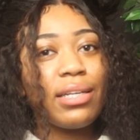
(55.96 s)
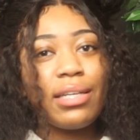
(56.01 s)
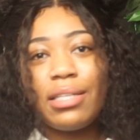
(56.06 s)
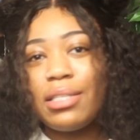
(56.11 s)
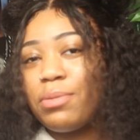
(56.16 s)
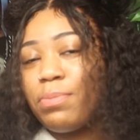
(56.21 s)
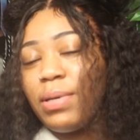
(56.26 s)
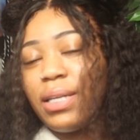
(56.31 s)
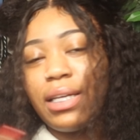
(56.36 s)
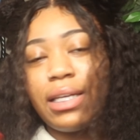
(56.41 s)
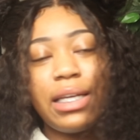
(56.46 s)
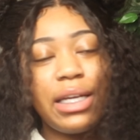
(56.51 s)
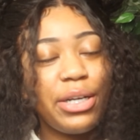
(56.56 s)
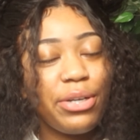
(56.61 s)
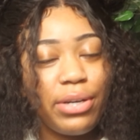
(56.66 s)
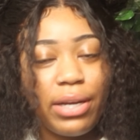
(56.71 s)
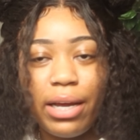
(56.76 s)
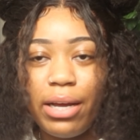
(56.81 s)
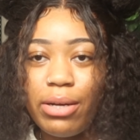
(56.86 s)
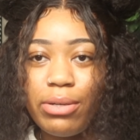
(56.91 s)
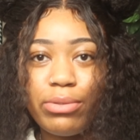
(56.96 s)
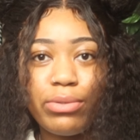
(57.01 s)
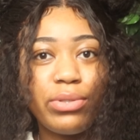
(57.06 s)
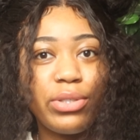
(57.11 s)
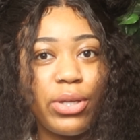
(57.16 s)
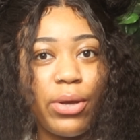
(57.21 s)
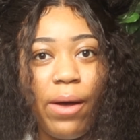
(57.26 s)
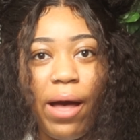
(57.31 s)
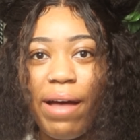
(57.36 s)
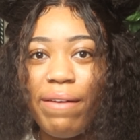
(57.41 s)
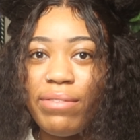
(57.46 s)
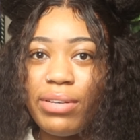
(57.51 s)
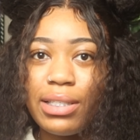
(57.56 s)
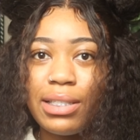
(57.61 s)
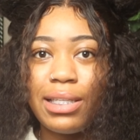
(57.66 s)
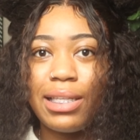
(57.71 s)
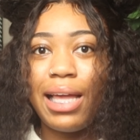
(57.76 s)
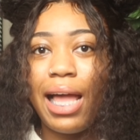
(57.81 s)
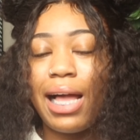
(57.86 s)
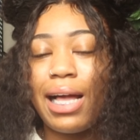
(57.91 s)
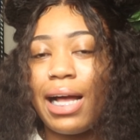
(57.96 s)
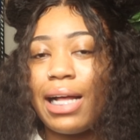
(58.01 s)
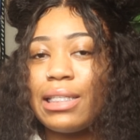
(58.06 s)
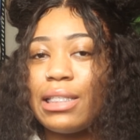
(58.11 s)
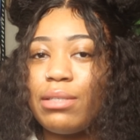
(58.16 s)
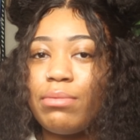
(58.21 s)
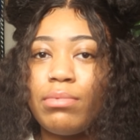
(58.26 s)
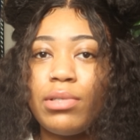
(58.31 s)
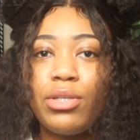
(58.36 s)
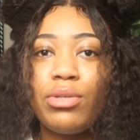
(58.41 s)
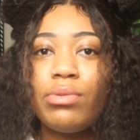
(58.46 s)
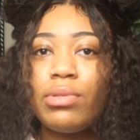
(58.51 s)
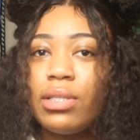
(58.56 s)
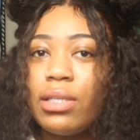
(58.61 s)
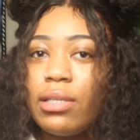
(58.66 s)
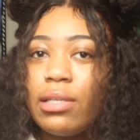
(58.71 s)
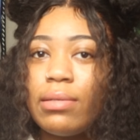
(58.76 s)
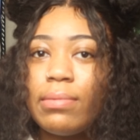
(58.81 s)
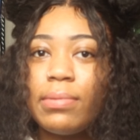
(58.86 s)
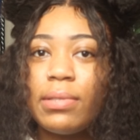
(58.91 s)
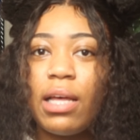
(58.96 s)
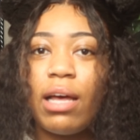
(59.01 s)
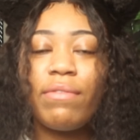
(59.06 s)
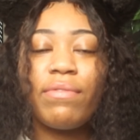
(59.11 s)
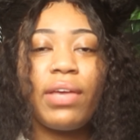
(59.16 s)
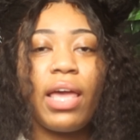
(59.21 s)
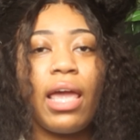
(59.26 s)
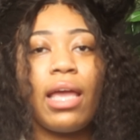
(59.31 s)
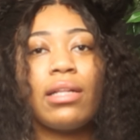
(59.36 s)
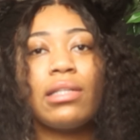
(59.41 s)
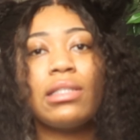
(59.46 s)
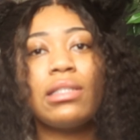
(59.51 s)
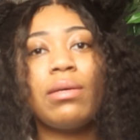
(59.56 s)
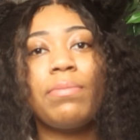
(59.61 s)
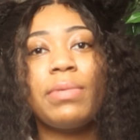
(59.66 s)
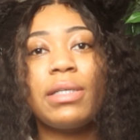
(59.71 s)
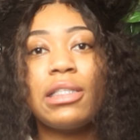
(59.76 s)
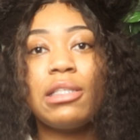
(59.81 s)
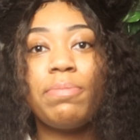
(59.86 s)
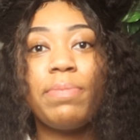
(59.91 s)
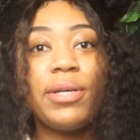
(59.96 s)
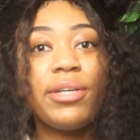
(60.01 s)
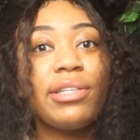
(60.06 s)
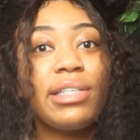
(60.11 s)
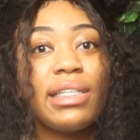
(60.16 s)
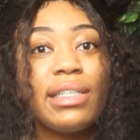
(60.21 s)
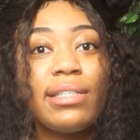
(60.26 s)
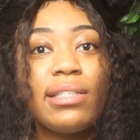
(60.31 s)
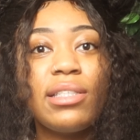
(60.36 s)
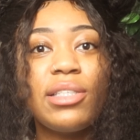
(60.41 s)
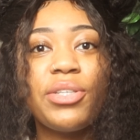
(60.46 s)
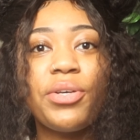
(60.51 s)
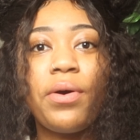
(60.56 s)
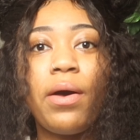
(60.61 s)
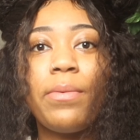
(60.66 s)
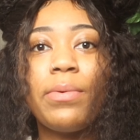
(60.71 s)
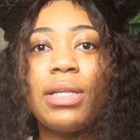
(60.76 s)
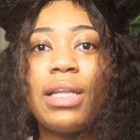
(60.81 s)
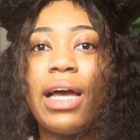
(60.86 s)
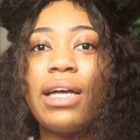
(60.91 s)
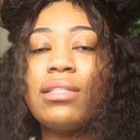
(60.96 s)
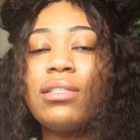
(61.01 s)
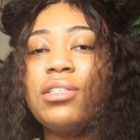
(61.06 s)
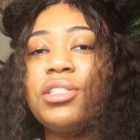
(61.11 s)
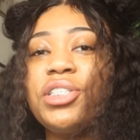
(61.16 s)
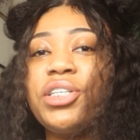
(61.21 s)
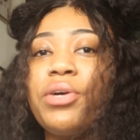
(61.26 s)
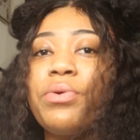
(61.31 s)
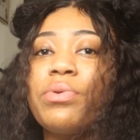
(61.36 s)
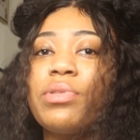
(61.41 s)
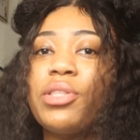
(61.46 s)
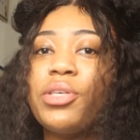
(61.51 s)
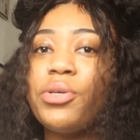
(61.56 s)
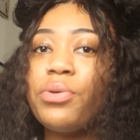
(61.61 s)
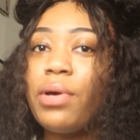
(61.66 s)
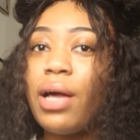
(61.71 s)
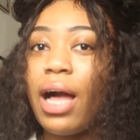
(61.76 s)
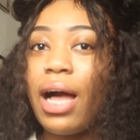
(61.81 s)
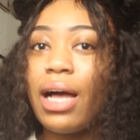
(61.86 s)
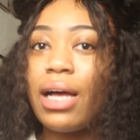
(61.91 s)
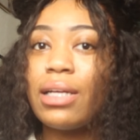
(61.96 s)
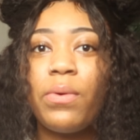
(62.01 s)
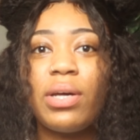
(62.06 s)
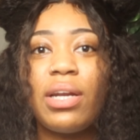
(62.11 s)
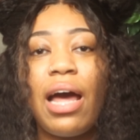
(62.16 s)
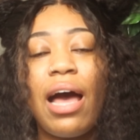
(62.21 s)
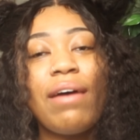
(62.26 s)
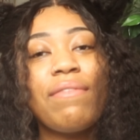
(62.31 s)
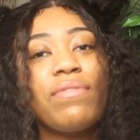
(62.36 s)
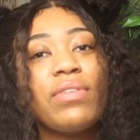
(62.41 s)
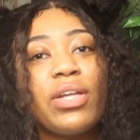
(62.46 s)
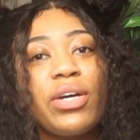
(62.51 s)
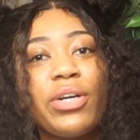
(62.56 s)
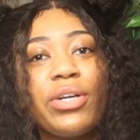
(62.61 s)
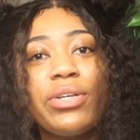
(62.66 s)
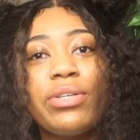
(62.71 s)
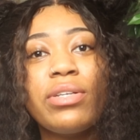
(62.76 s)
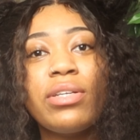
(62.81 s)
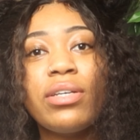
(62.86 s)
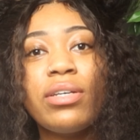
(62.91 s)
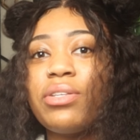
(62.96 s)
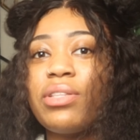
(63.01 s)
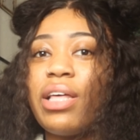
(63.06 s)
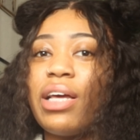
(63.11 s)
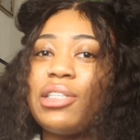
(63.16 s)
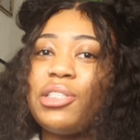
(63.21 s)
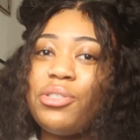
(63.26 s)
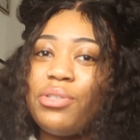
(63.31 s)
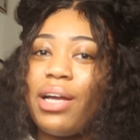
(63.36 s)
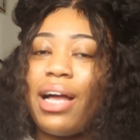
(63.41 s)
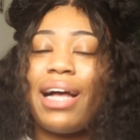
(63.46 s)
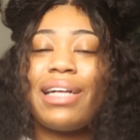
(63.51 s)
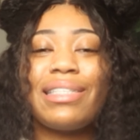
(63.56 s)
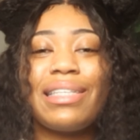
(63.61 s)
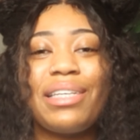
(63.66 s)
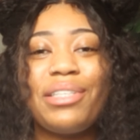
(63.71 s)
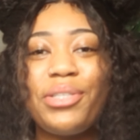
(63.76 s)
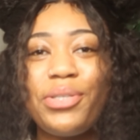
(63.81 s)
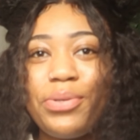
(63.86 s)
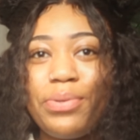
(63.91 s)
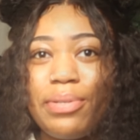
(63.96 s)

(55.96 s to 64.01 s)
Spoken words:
it's been a year now, so obviously I got some new tips. I've gained some experience, so I would like to share with you guys what I've learned so that you guys can do